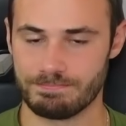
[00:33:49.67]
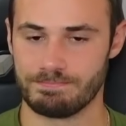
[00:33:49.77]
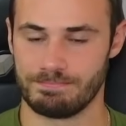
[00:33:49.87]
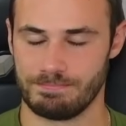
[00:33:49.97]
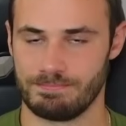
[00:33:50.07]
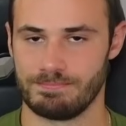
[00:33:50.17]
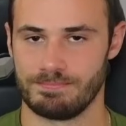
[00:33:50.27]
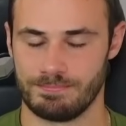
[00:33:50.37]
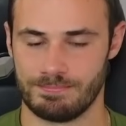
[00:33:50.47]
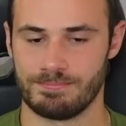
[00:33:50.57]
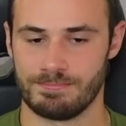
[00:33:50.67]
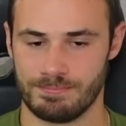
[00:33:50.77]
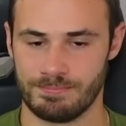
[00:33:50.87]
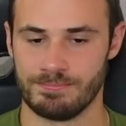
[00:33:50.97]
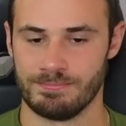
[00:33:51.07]

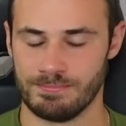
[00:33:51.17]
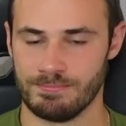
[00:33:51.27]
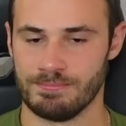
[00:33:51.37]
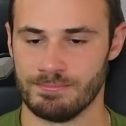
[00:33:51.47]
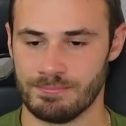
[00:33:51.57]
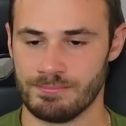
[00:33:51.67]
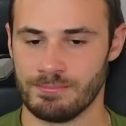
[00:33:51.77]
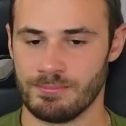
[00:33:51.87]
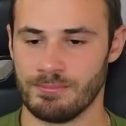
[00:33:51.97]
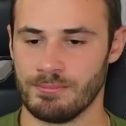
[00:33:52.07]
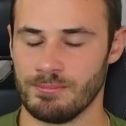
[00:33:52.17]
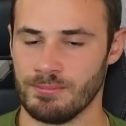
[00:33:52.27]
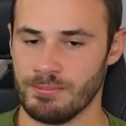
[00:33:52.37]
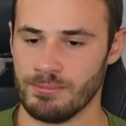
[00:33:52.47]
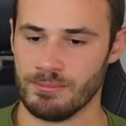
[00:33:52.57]

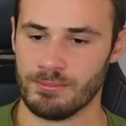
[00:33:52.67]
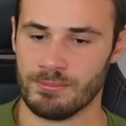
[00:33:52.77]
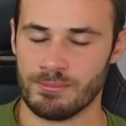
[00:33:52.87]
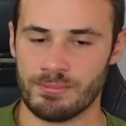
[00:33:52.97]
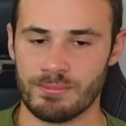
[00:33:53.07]
No words are spoken by the person on screen.